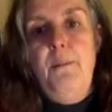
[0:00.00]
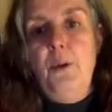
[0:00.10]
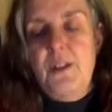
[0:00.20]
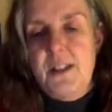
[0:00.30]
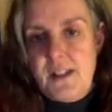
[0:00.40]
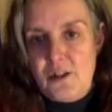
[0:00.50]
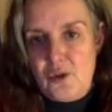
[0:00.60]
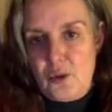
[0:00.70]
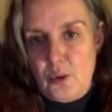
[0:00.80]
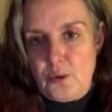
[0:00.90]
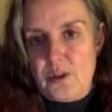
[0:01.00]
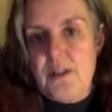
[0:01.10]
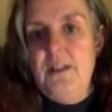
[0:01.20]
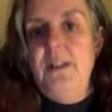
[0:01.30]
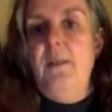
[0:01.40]
And then what happens is we
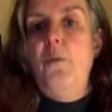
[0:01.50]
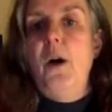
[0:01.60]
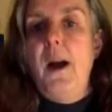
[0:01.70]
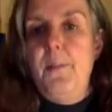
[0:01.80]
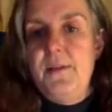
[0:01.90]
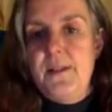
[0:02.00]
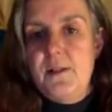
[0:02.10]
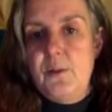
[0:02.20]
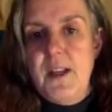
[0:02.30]
get symptoms and we get